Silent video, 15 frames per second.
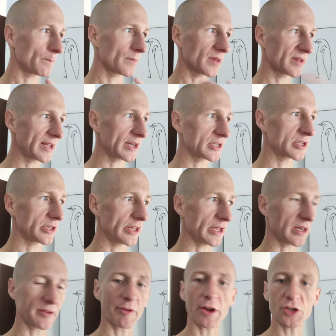stick to
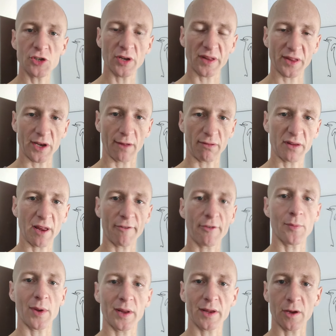the strictures that I've set
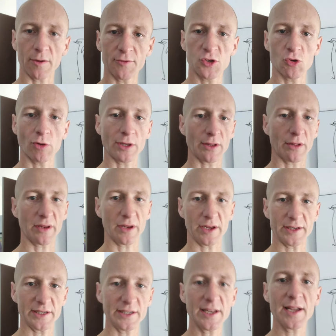for myself during those
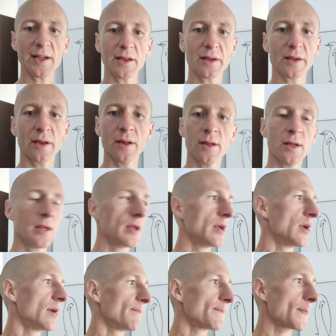90 days.
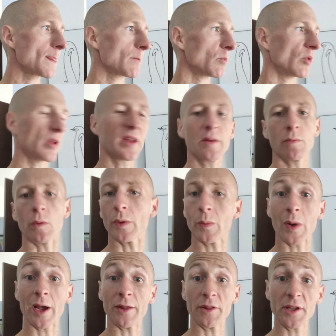We'll see what we
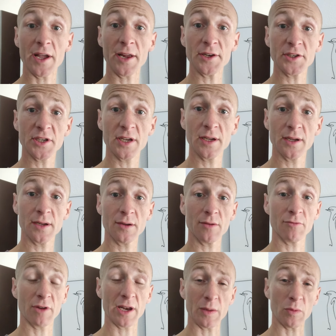weigh at the end.
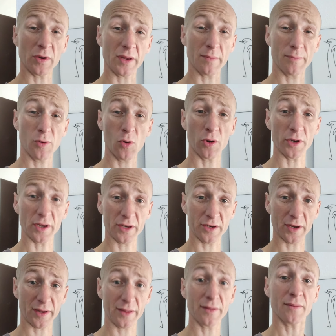Really what's important is
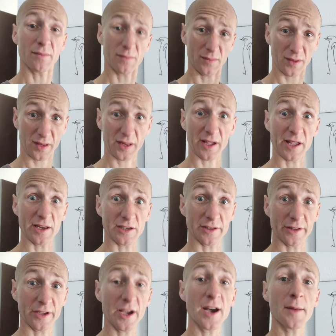just sticking to
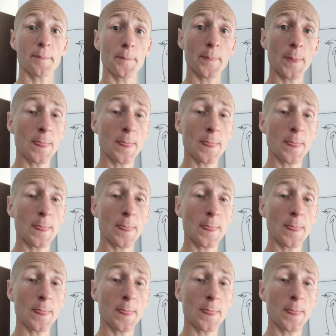the cut.